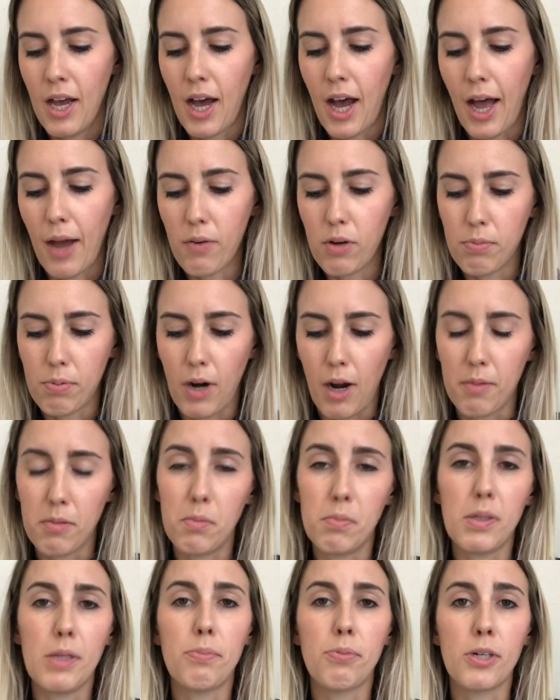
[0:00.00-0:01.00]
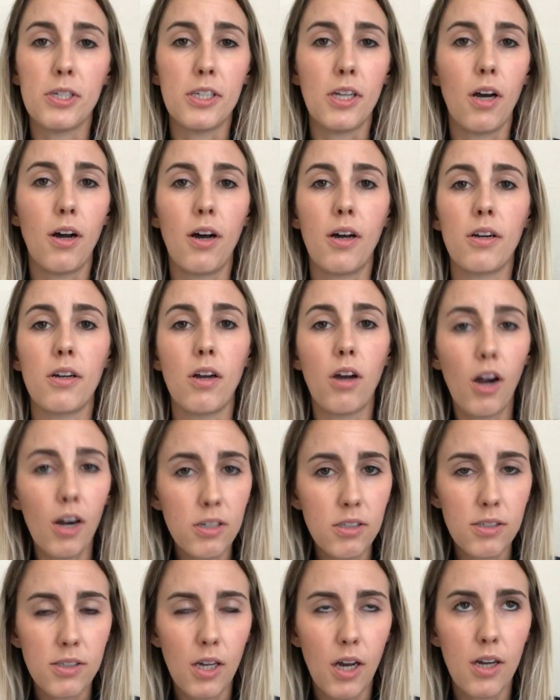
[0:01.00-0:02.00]
I would probably print it on
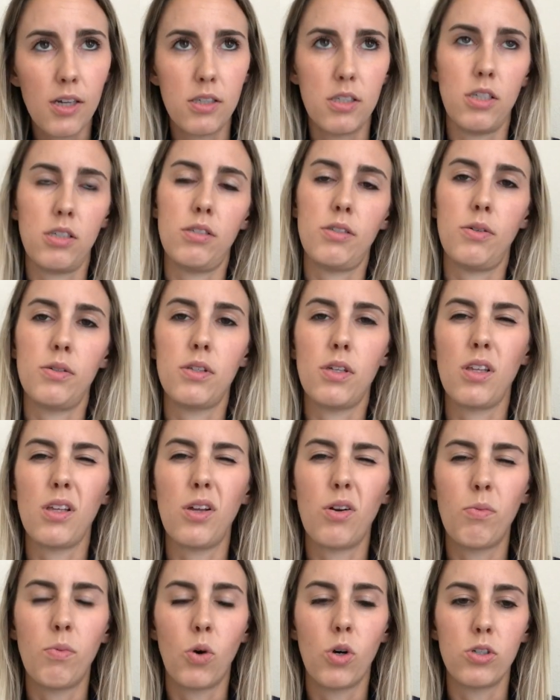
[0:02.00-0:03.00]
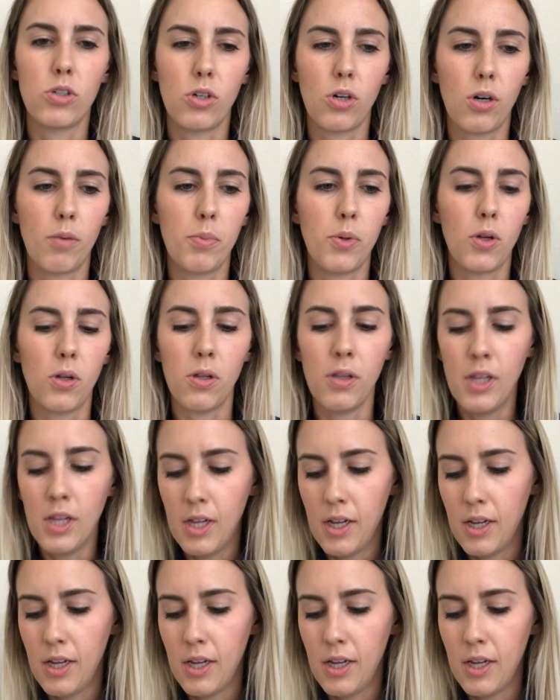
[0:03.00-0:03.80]
cardstock just so it's a little more durable